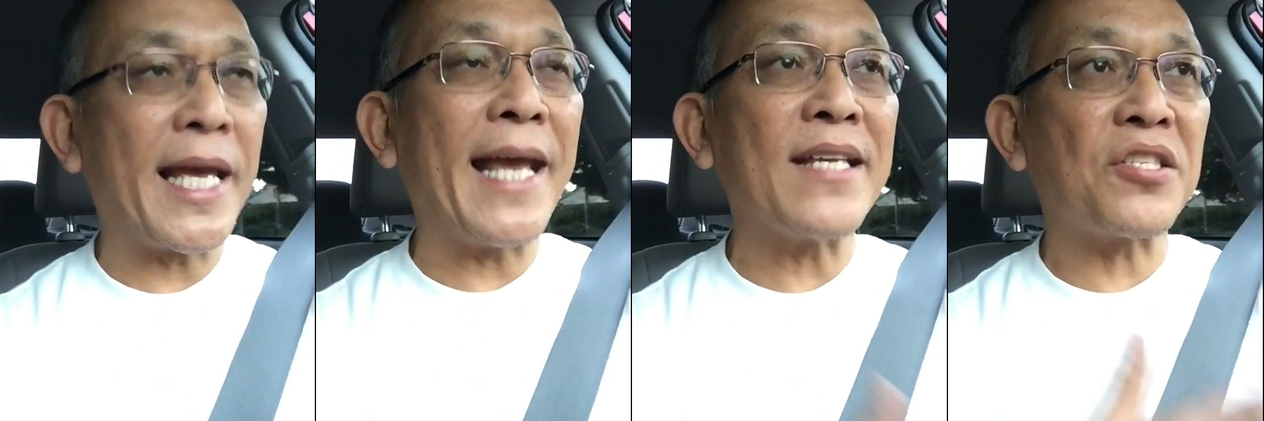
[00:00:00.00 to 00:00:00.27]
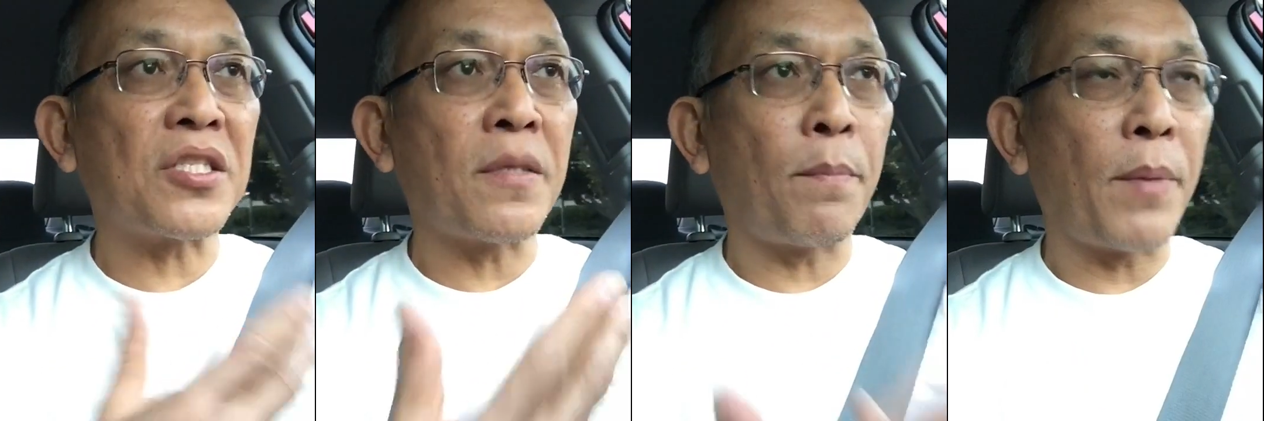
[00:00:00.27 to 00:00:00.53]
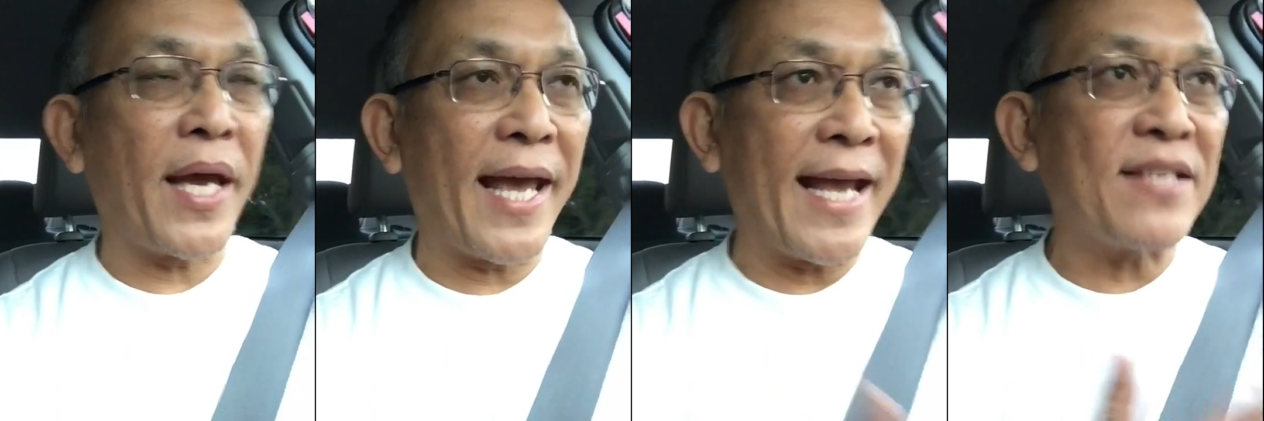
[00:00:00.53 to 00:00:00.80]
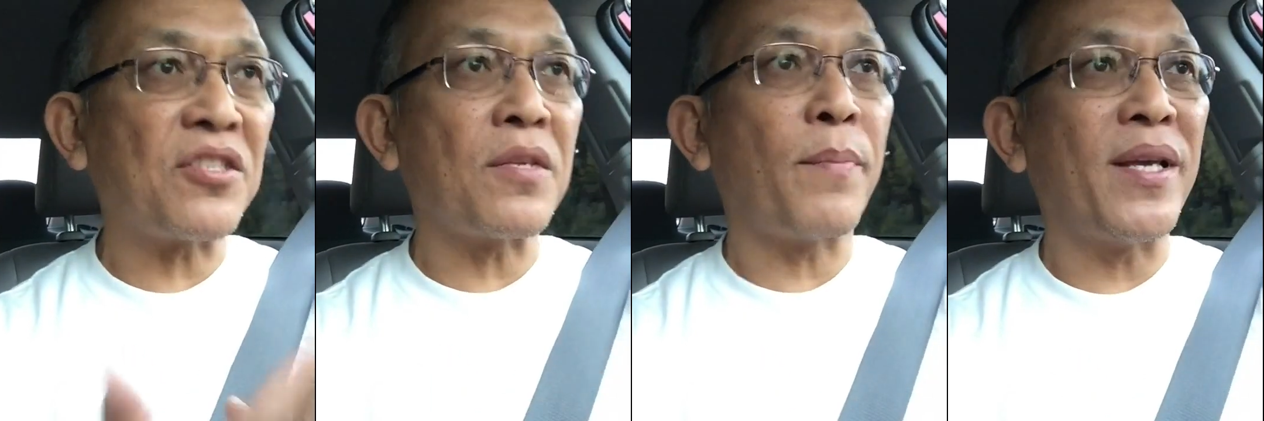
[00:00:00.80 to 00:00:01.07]

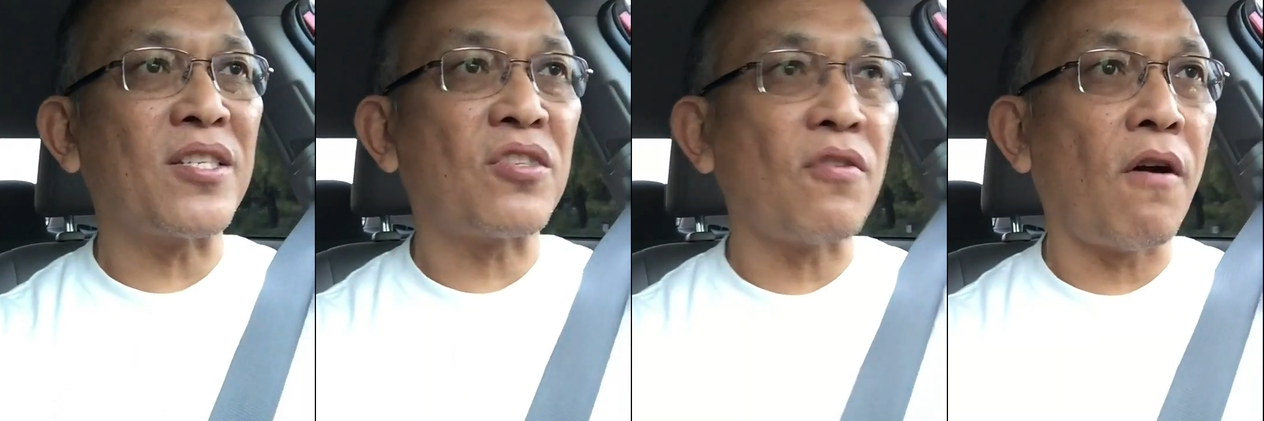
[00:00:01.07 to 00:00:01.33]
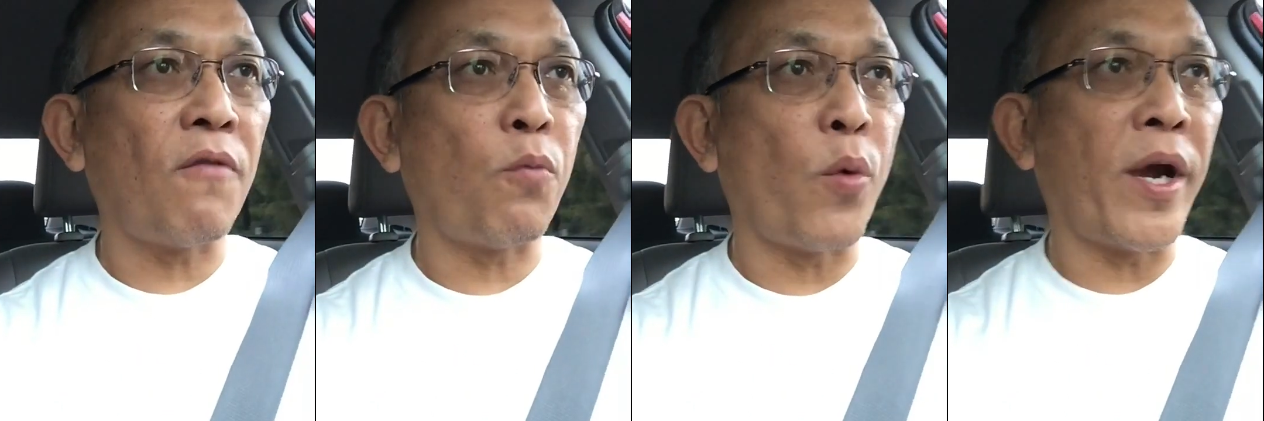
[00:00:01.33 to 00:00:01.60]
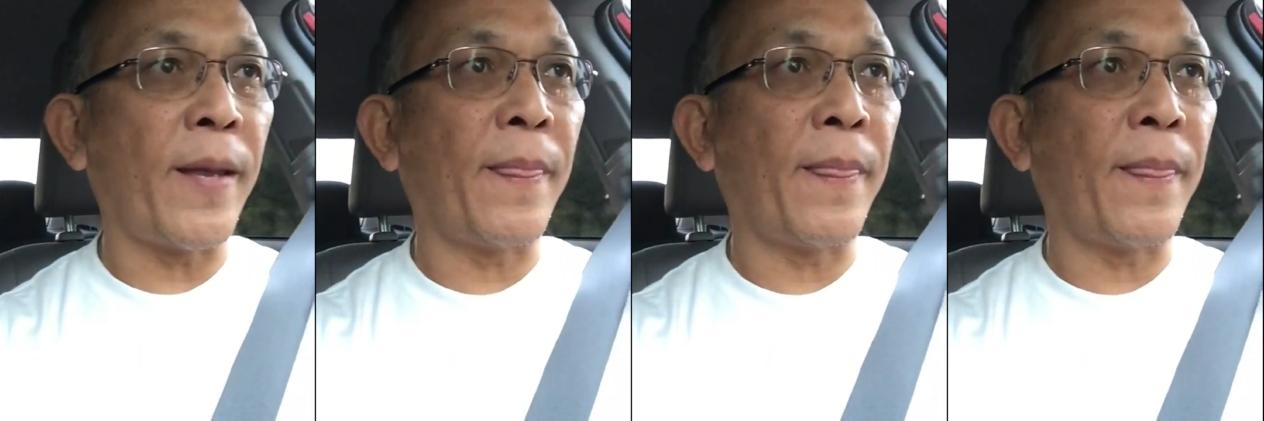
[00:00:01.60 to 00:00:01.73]
estimate software